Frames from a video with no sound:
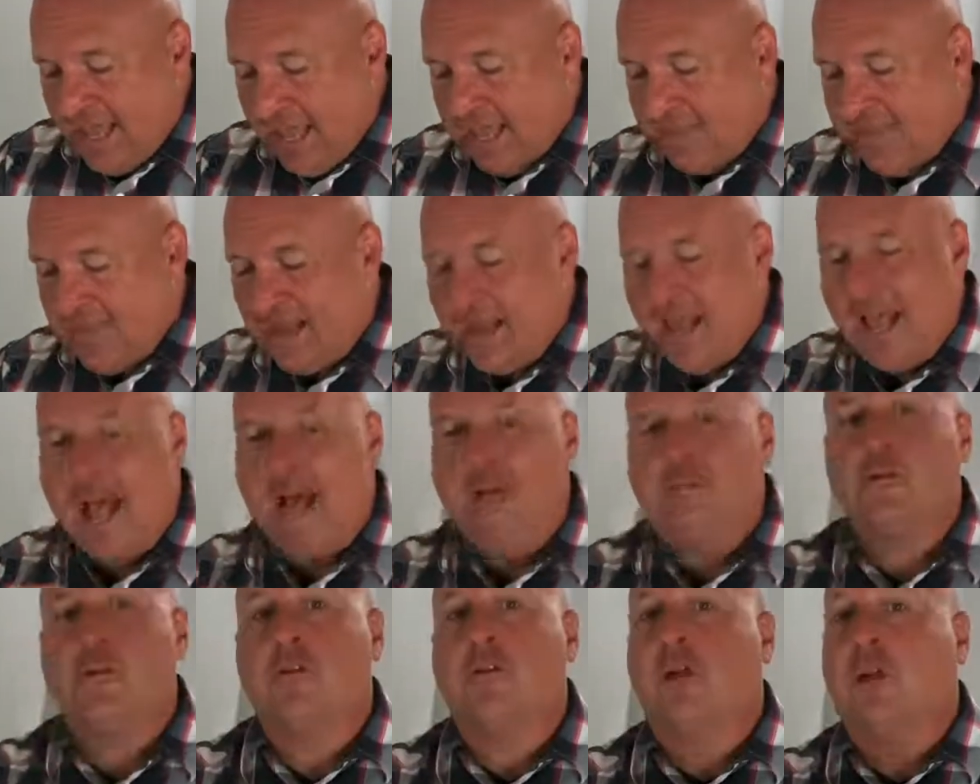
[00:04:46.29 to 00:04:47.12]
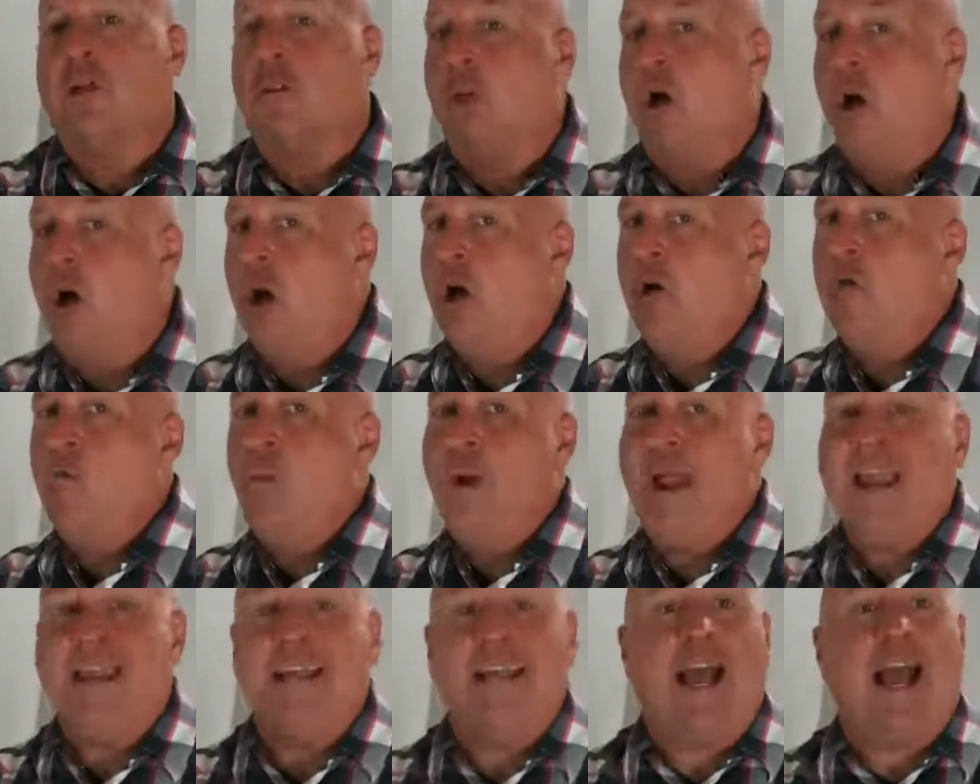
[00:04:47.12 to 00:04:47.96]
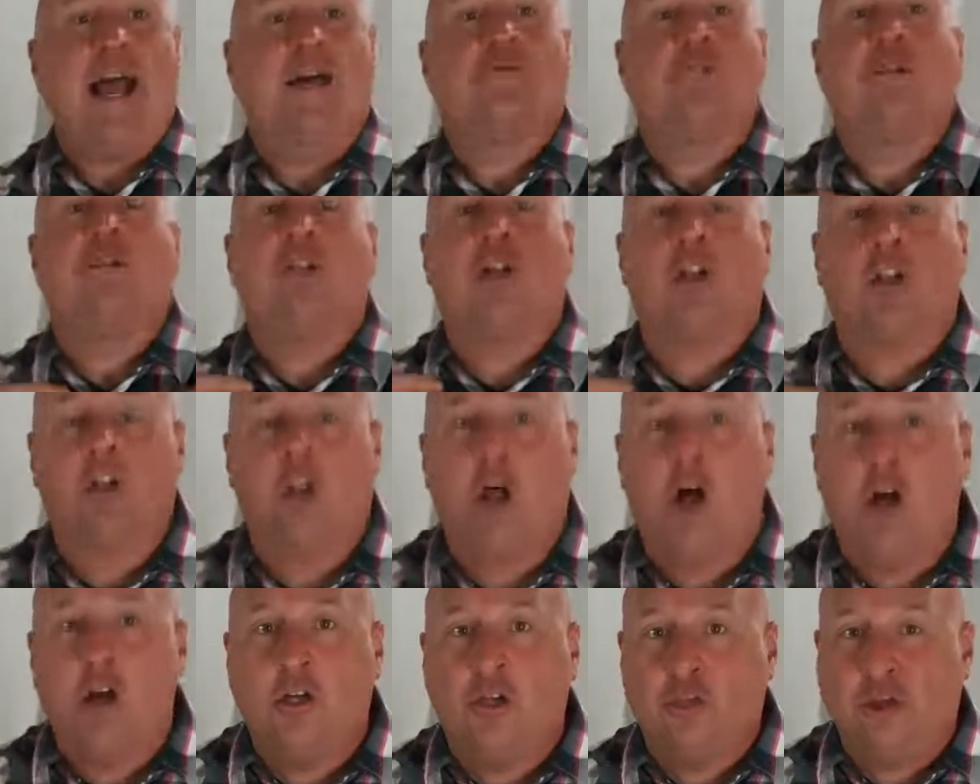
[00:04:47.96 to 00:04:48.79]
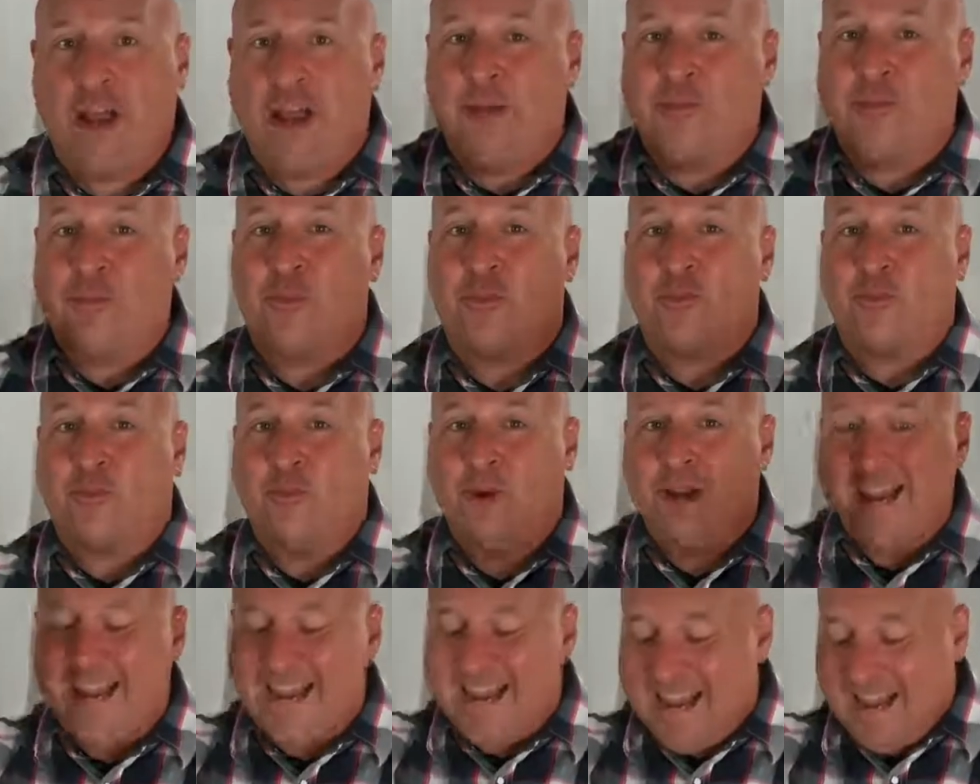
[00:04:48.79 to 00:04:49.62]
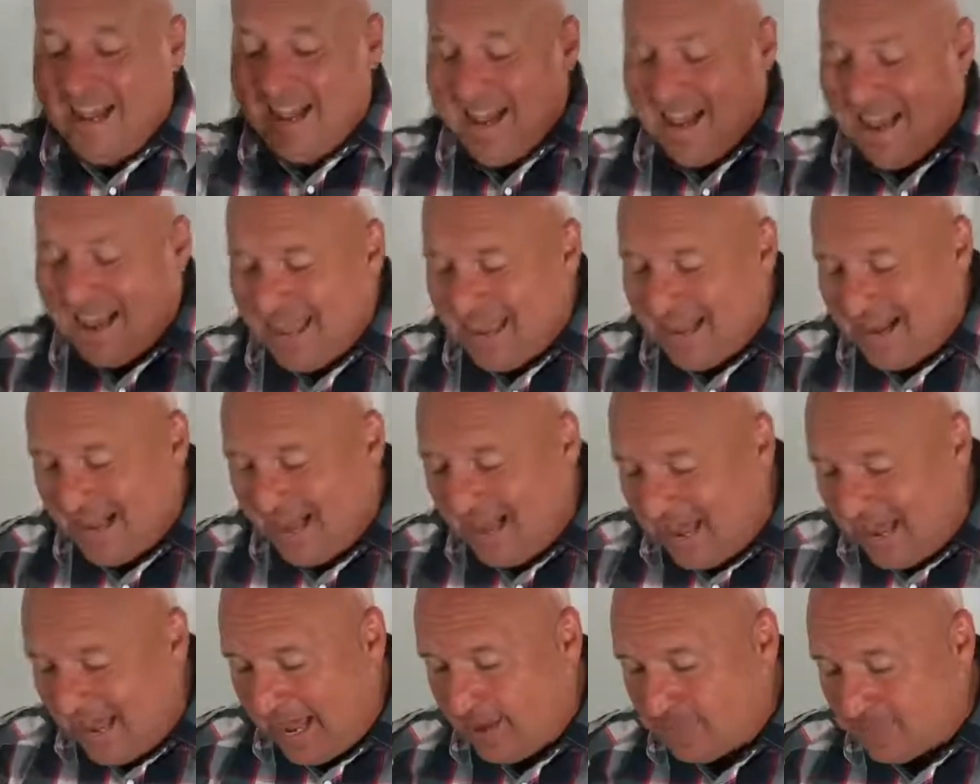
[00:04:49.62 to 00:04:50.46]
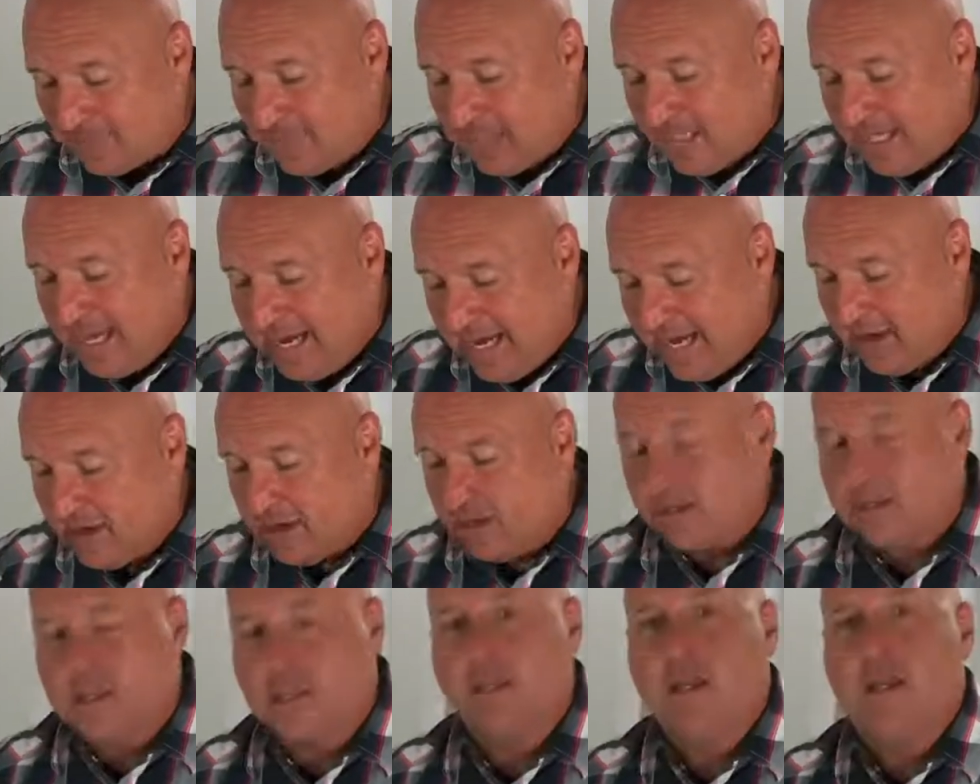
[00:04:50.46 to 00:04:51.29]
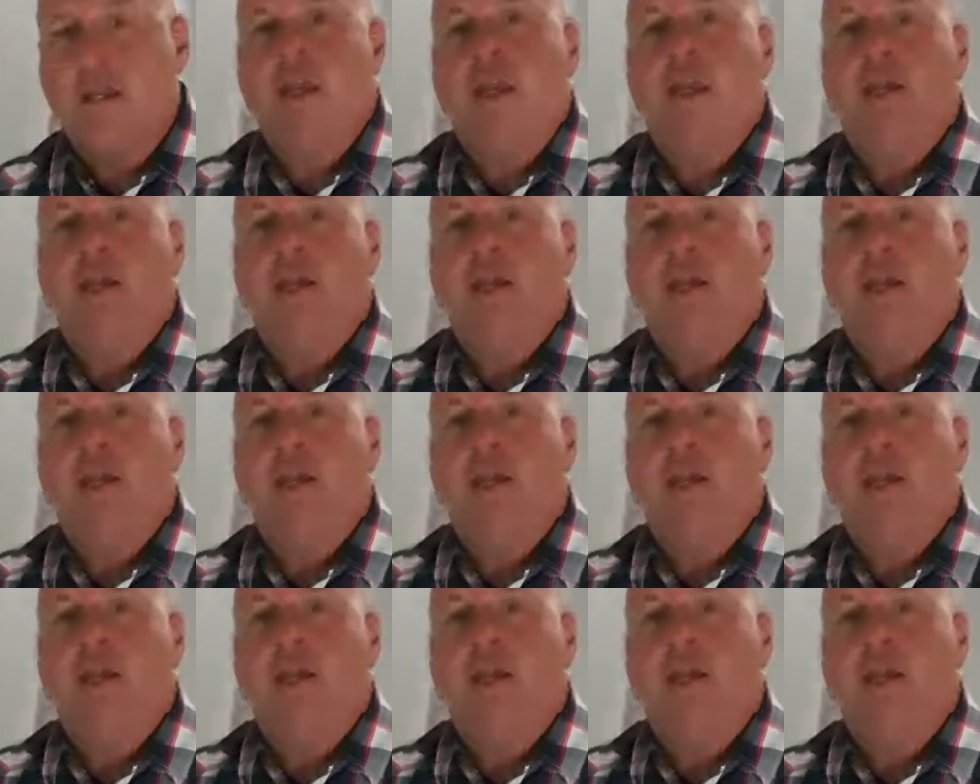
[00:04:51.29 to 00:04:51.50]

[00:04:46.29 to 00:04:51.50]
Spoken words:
And then after the long wait, after the long drought, 3.5 years,